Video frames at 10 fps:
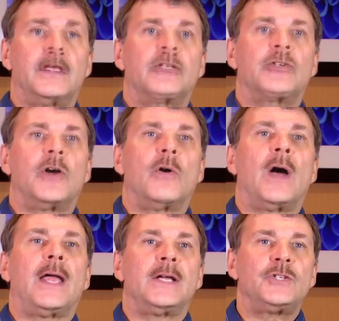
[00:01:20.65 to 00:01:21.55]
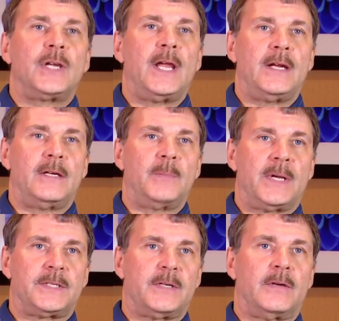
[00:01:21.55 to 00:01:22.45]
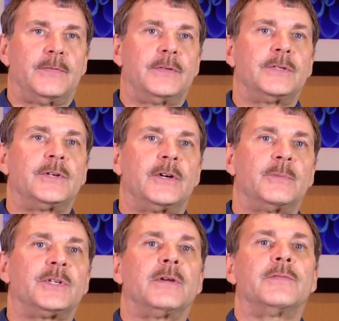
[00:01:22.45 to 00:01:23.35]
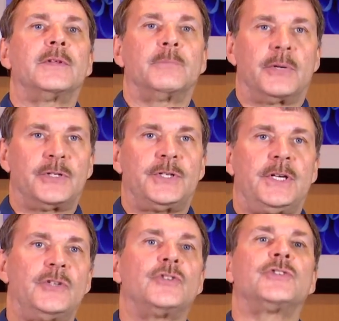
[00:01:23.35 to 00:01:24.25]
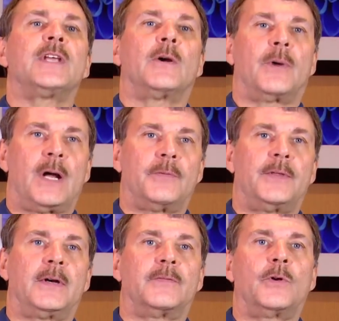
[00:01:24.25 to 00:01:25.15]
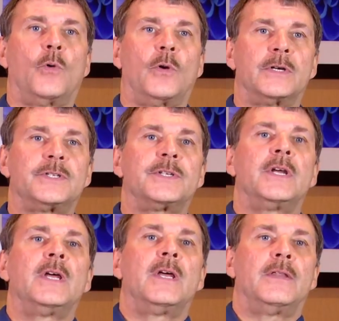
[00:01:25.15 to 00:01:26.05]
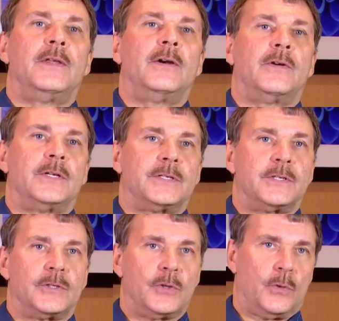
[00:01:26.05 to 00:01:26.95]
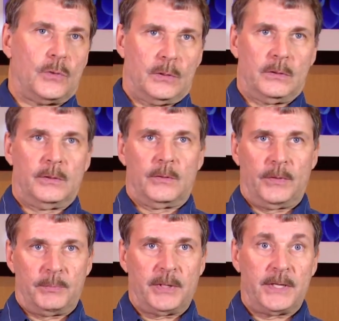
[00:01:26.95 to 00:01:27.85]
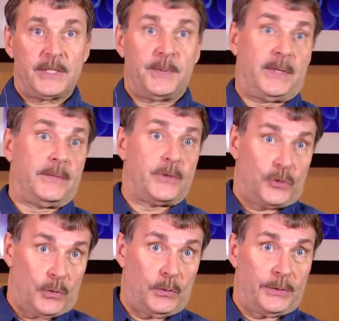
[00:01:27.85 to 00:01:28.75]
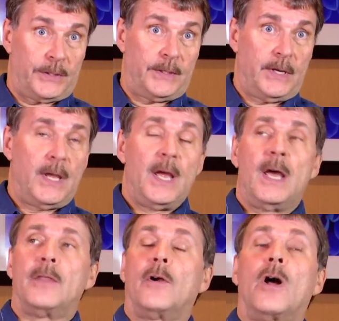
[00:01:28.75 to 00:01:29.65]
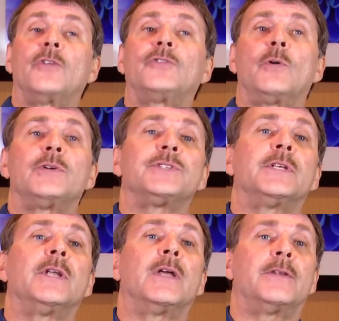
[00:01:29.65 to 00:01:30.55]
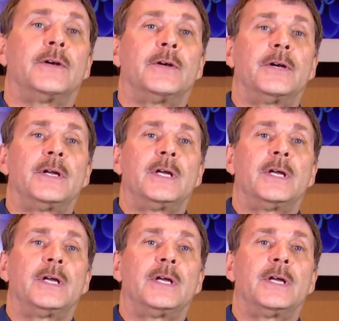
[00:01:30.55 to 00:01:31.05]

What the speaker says: So I educated myself in terms of the procedures that were out there. Of course, there is a total replacement of the shoulder. There also was another